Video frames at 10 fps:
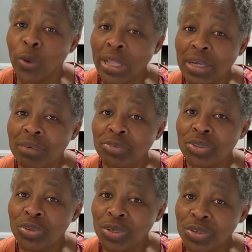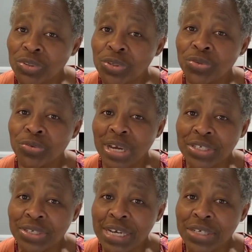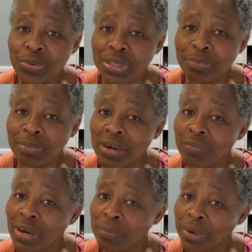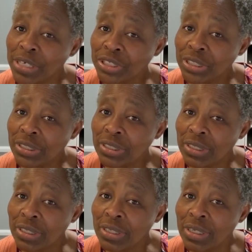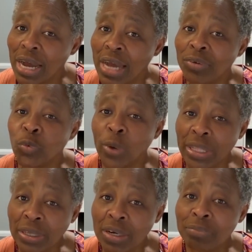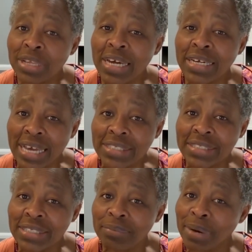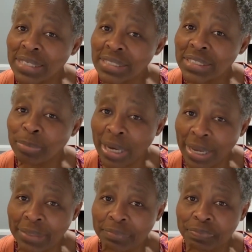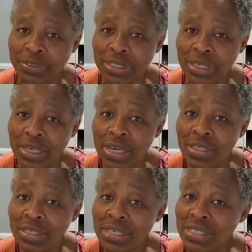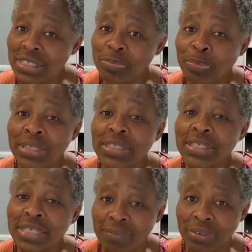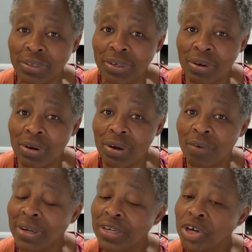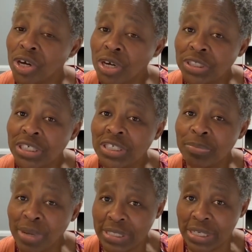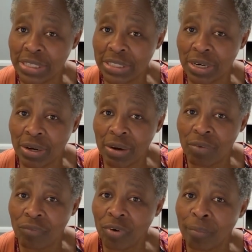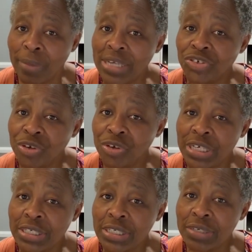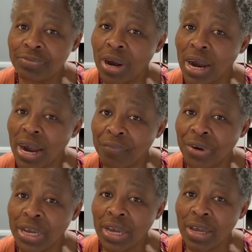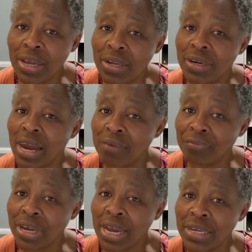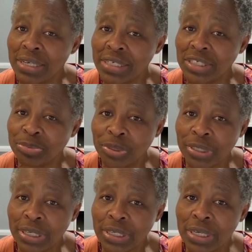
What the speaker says: welcome to those who resonate with the black vibration, and welcome their guests and passers-by. This is part 7 of an urgent message from My Trinity for Africa and Africa in Diaspora,